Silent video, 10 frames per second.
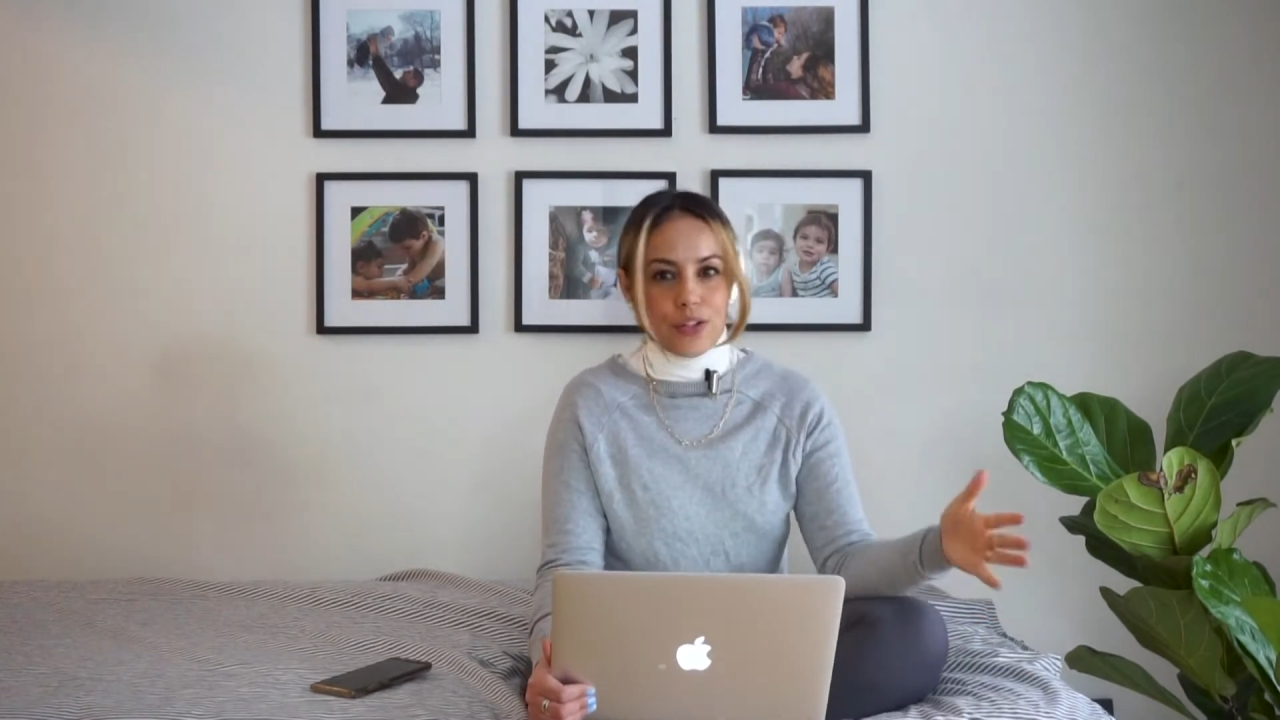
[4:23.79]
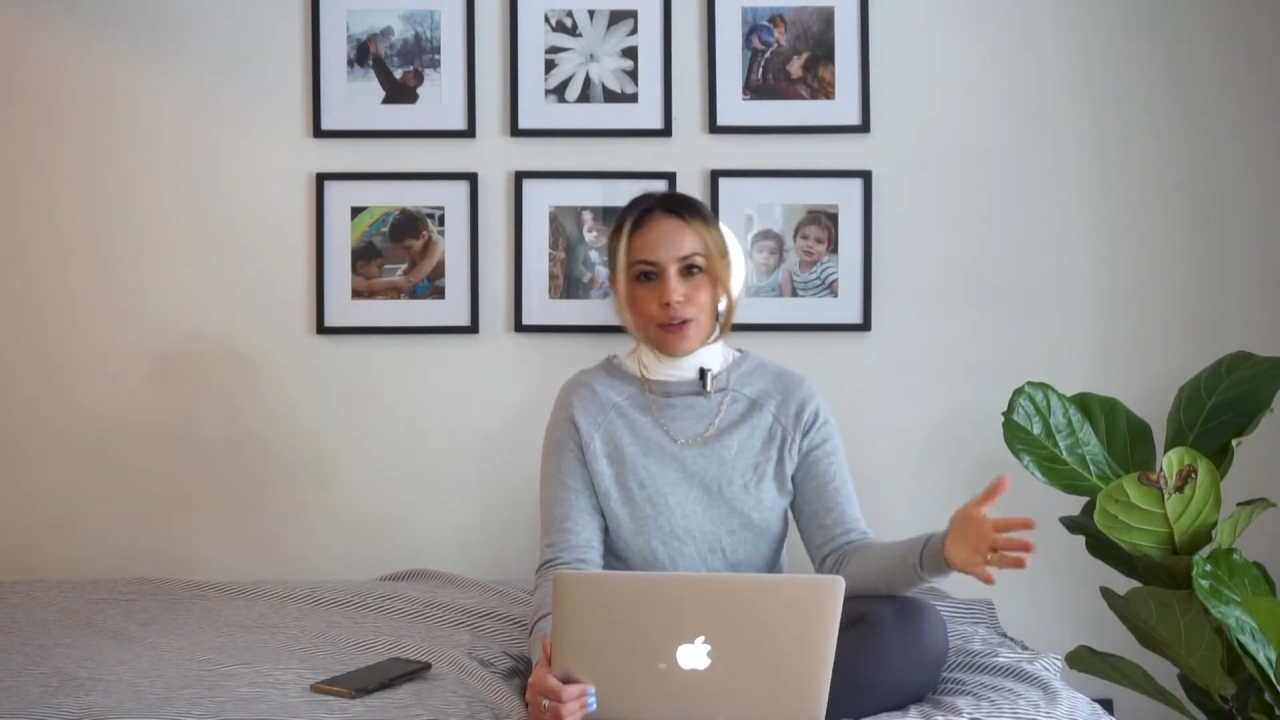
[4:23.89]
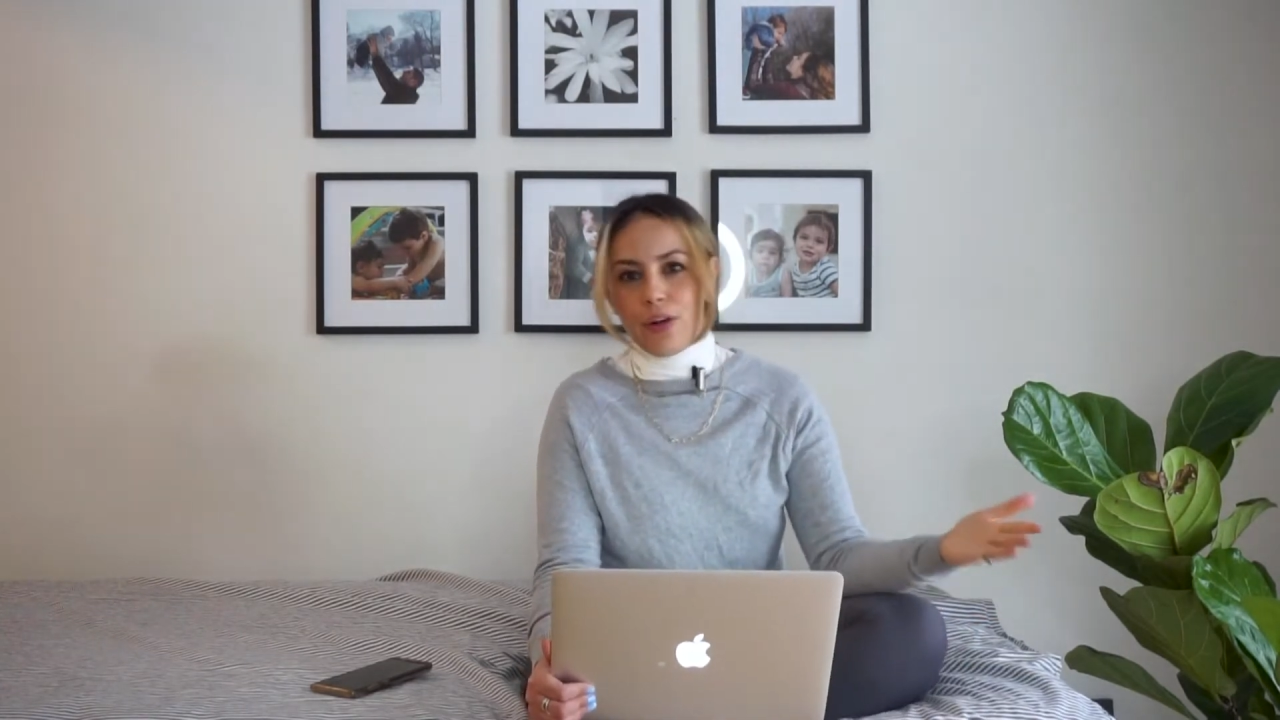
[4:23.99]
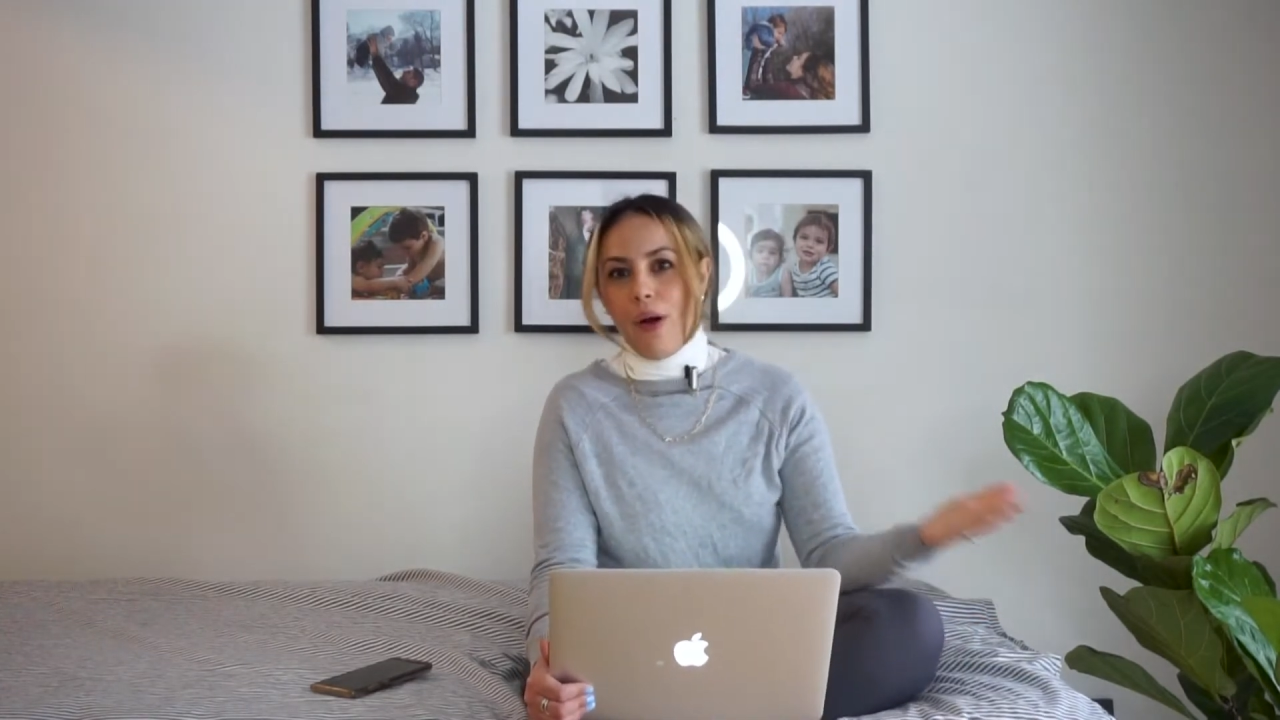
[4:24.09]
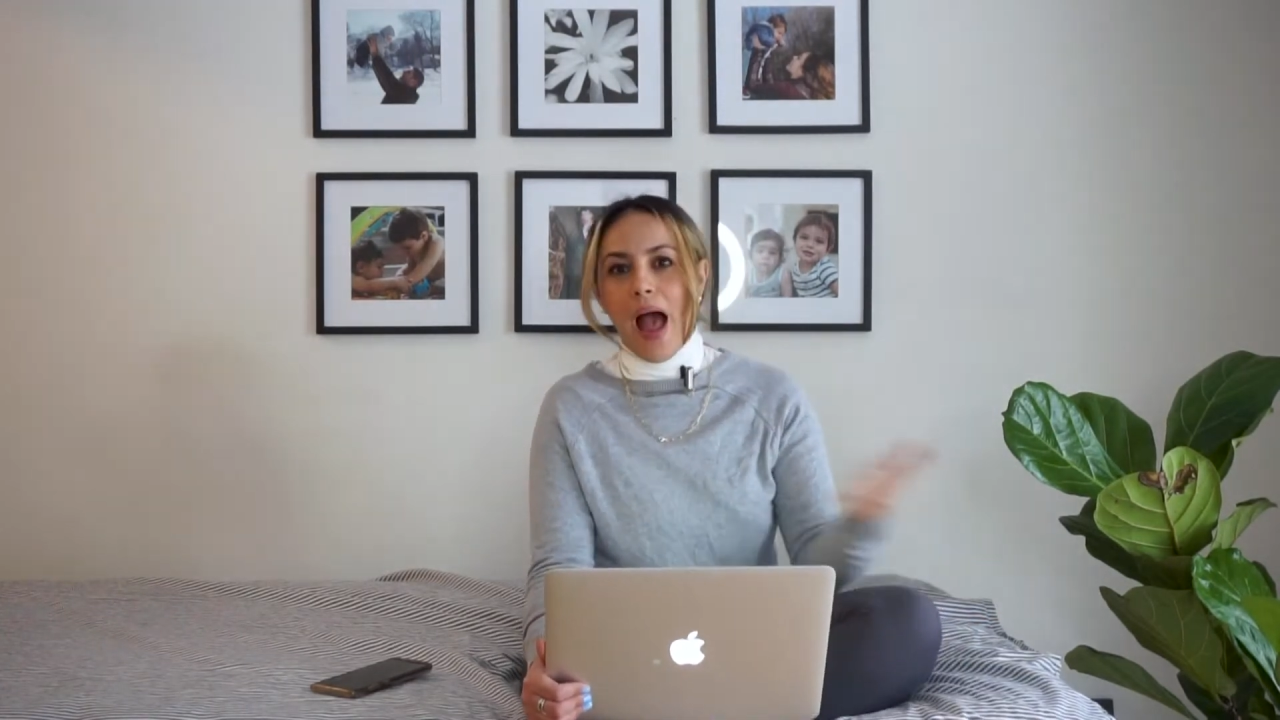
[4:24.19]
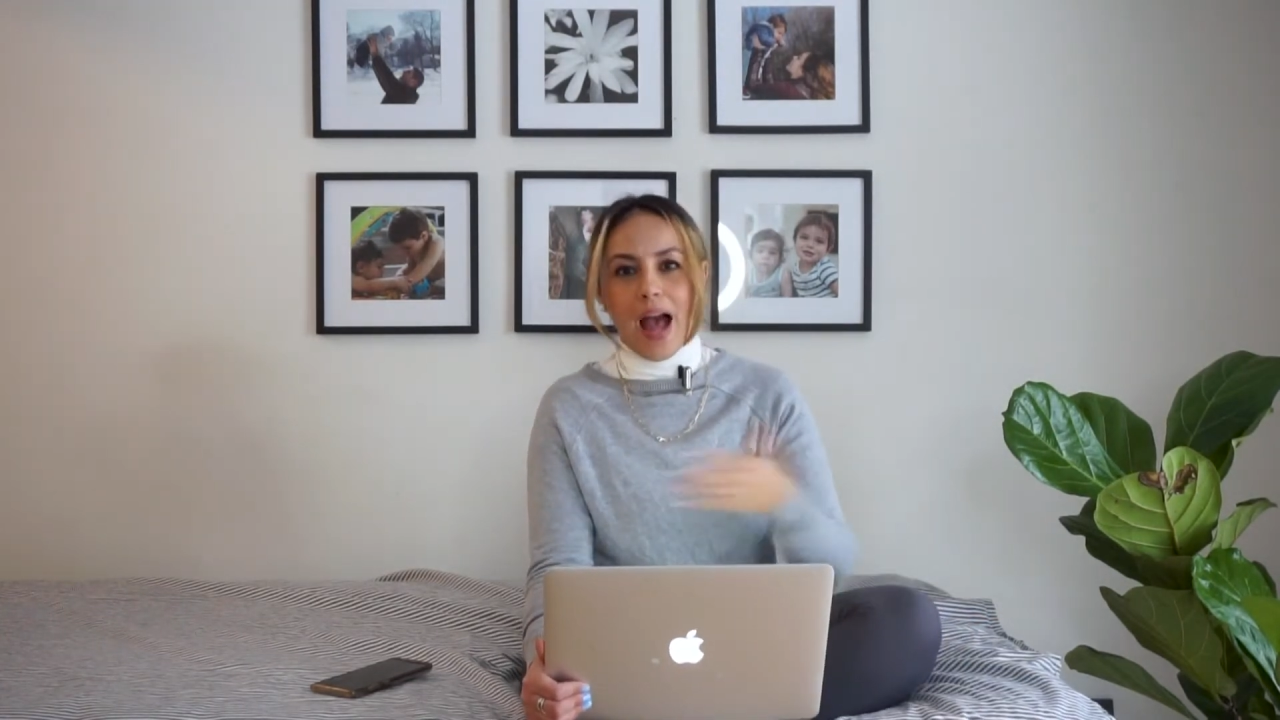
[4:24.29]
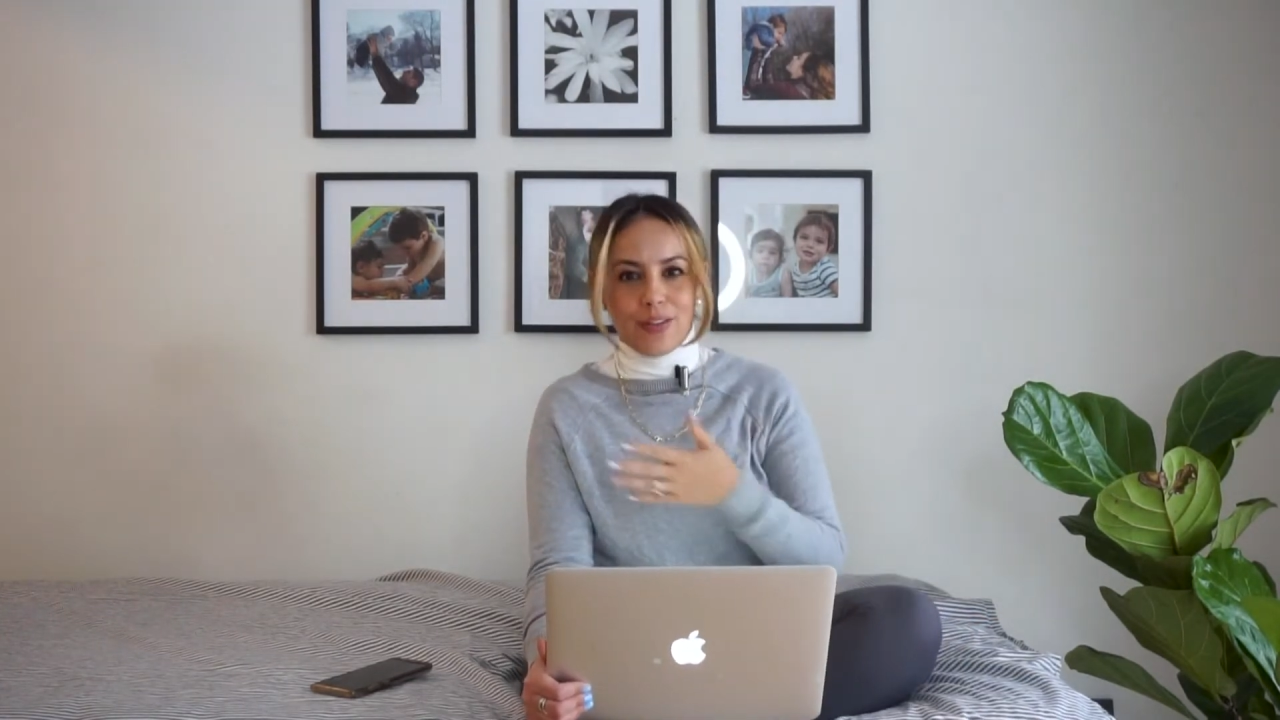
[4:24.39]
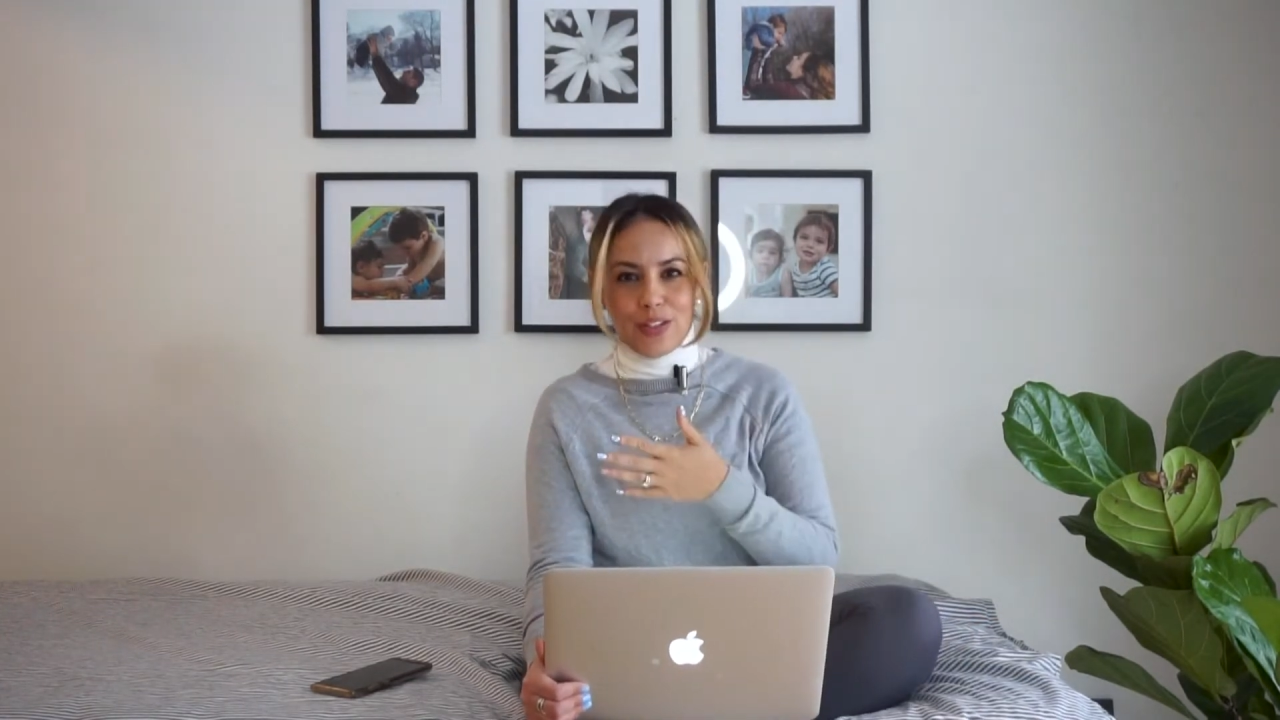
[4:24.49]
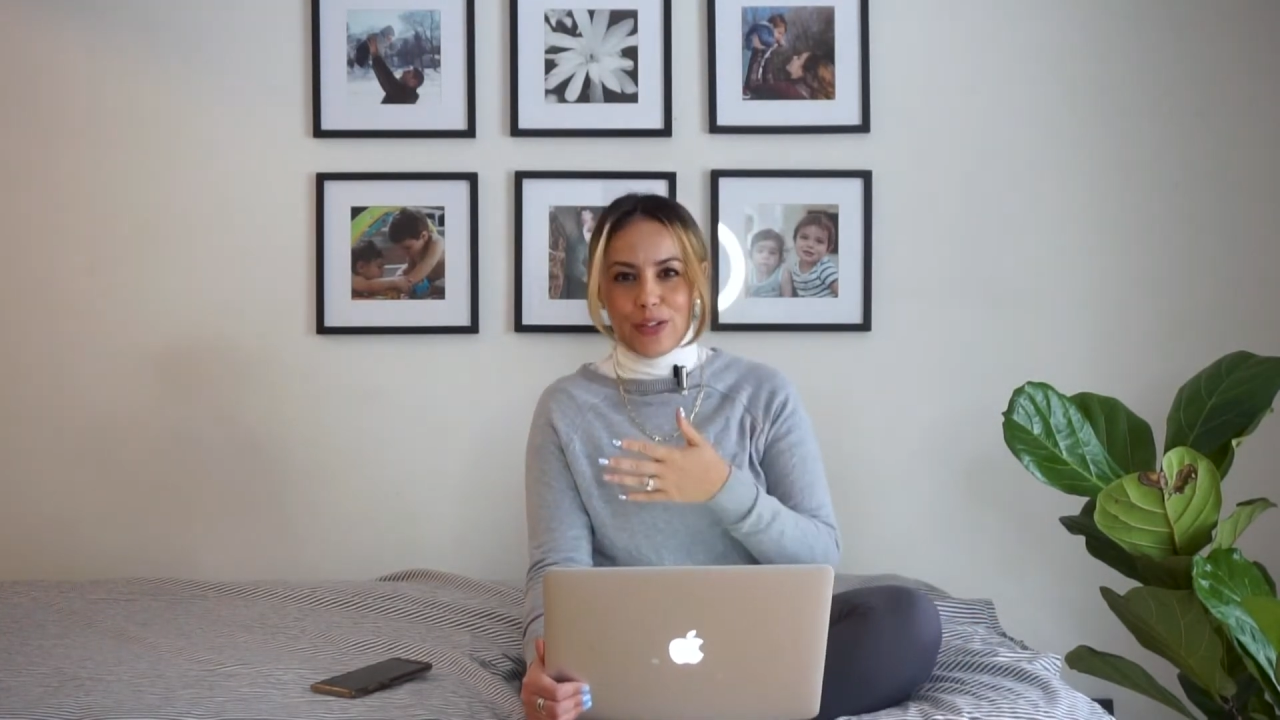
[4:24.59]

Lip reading: so you don't have